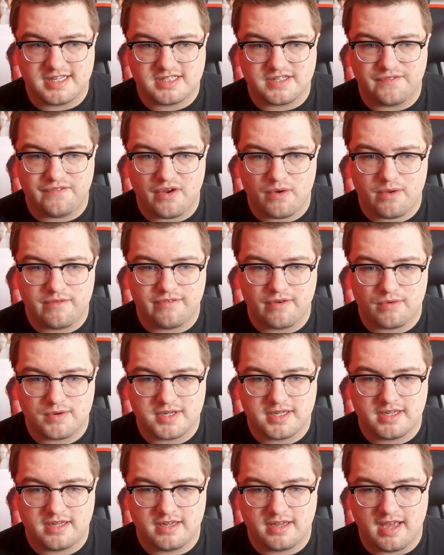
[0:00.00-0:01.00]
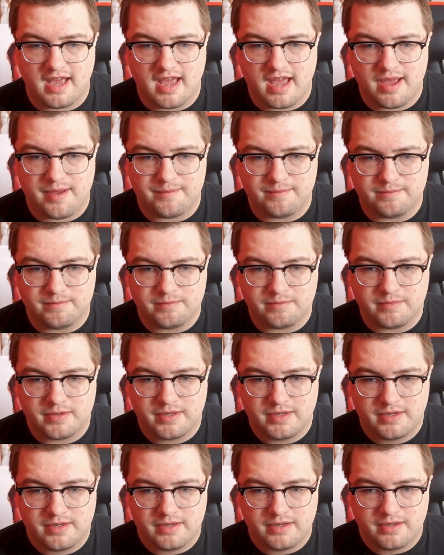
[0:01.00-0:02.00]
a very, very
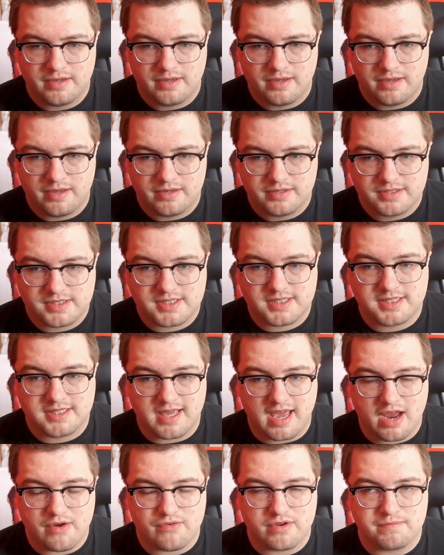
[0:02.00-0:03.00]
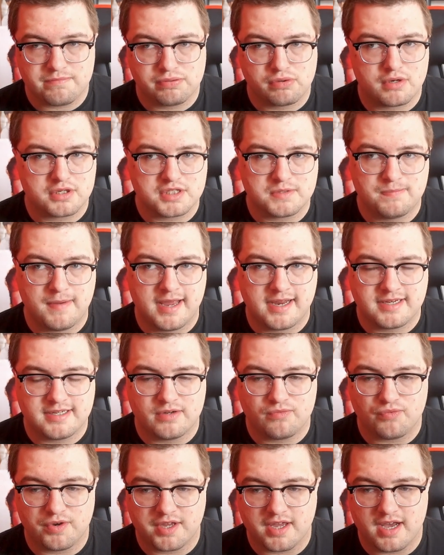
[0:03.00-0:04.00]
scary prospect
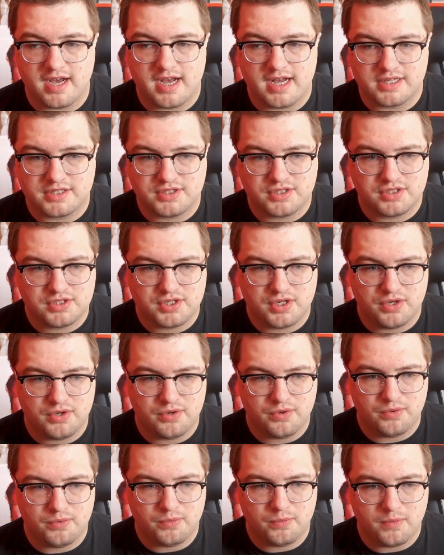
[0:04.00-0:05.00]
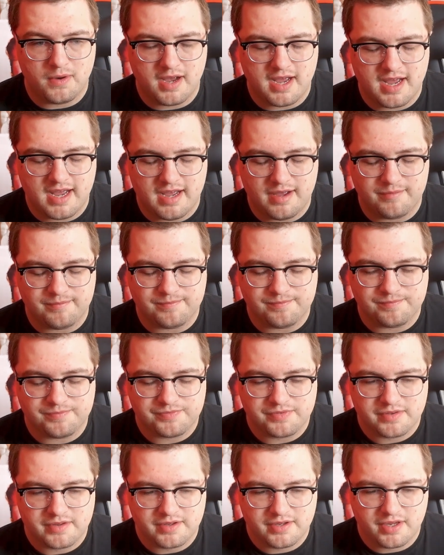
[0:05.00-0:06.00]
in regards to,
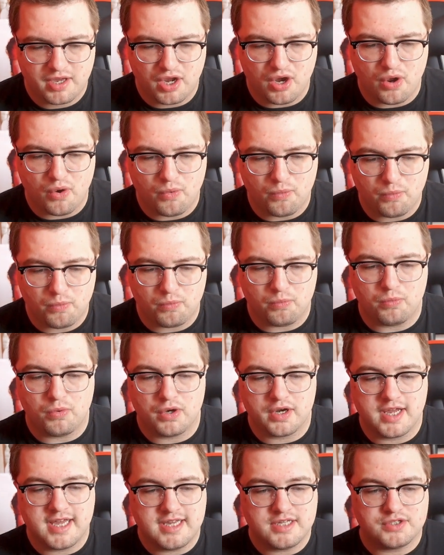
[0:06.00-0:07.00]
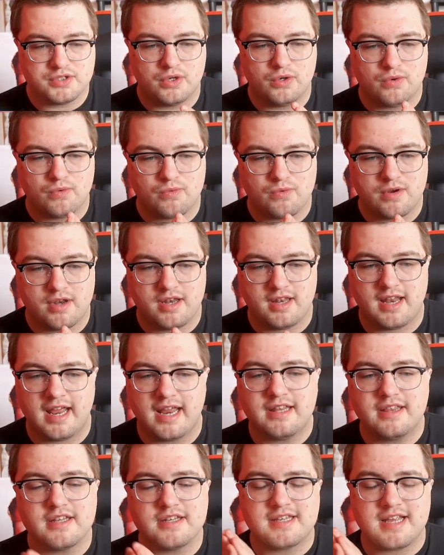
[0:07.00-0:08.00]
you know, what he's or
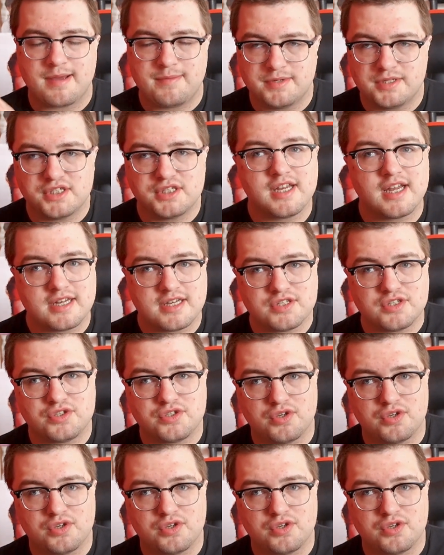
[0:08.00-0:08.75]
like the damage that is